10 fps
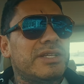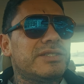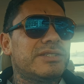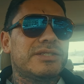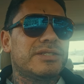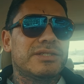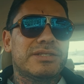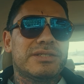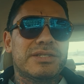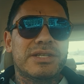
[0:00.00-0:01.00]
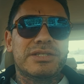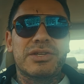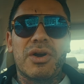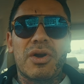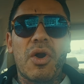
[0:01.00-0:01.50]
It's
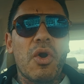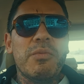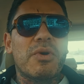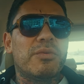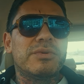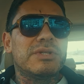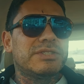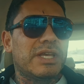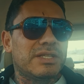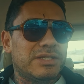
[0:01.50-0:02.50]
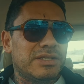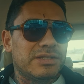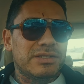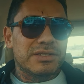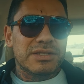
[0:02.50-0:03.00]
a hobo
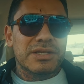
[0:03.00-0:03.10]
sentence.